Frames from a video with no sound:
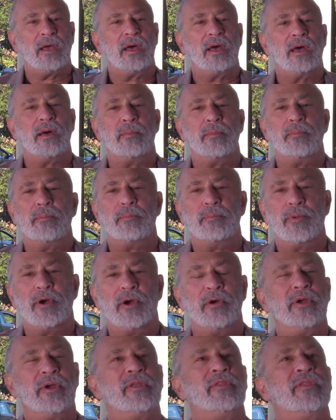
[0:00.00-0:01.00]
uh,
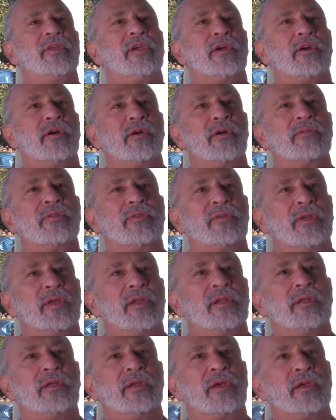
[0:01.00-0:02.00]
bury the earth
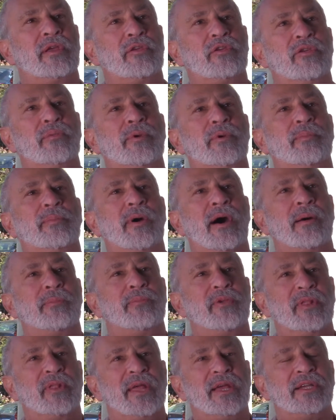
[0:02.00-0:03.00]
and a human
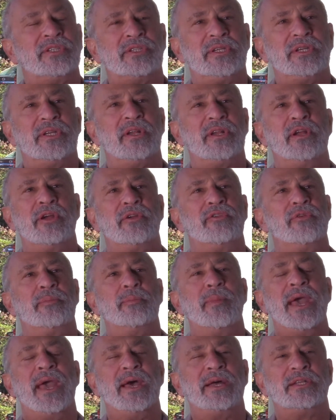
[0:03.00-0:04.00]
population and our
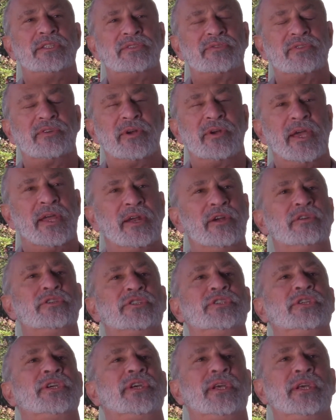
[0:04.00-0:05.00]
demands for
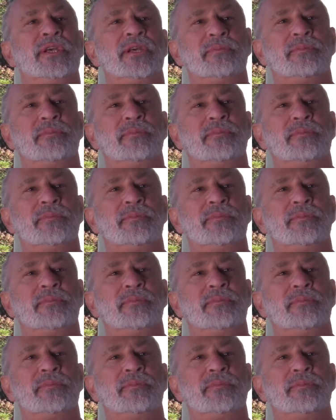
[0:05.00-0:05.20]
energy